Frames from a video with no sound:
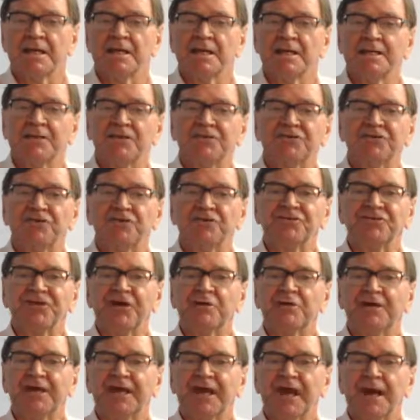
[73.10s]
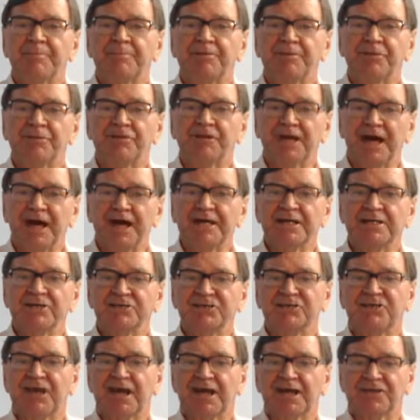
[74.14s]
There's also a capital
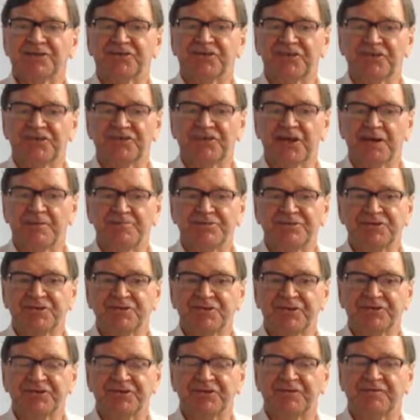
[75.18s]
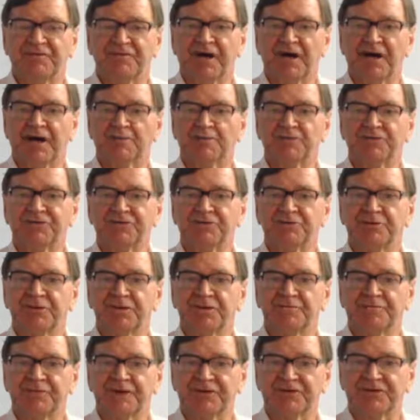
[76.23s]
gains tax exemption that's available to
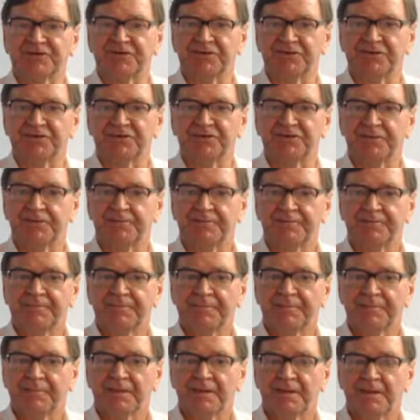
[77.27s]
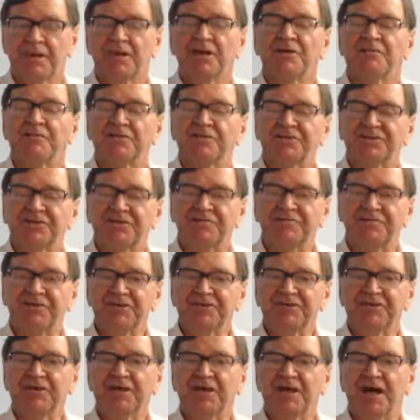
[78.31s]
investors. For a
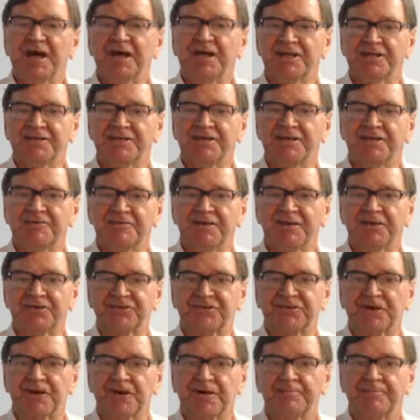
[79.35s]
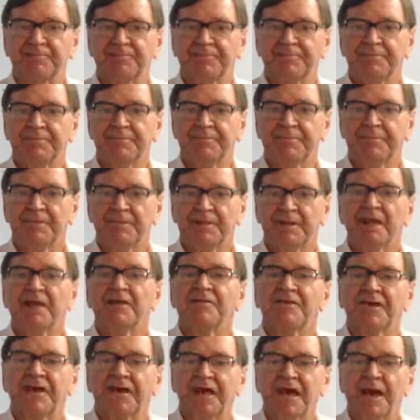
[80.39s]
sophisticated investor,
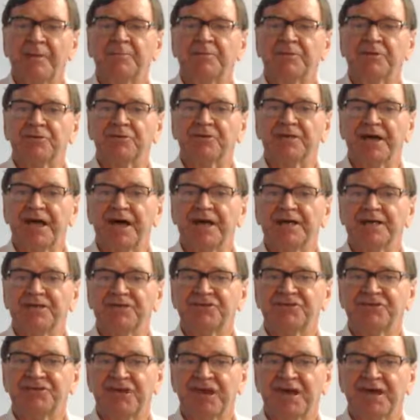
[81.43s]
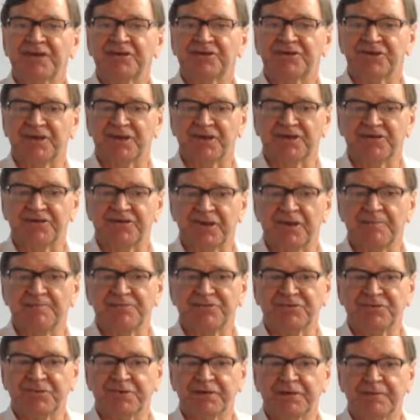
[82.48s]
the capital gains tax
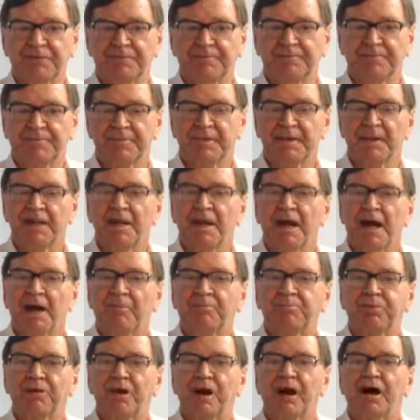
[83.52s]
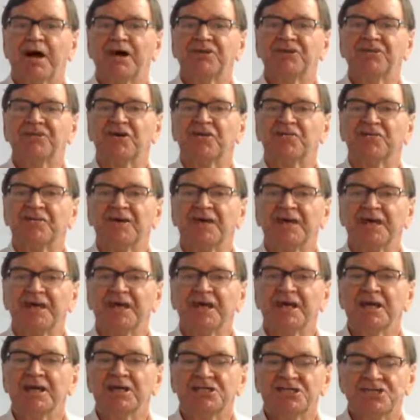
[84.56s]
exemption applies on the
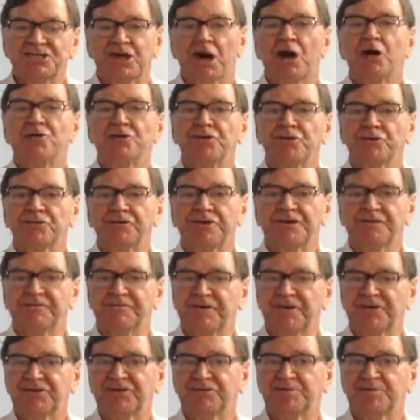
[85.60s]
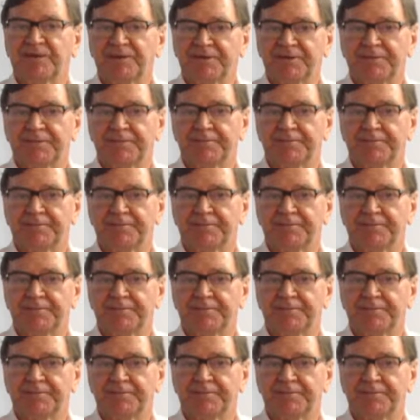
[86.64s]
total investment,